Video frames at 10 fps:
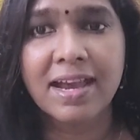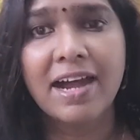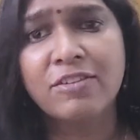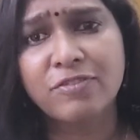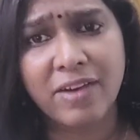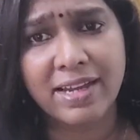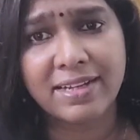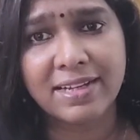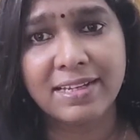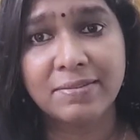And
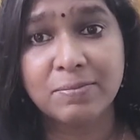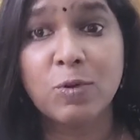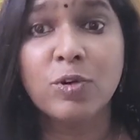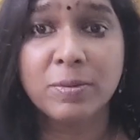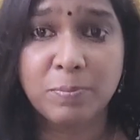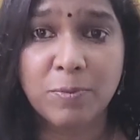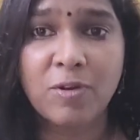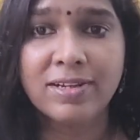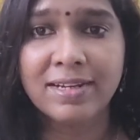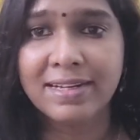finally, more
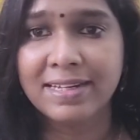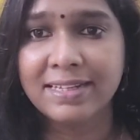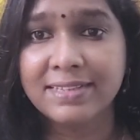importantly,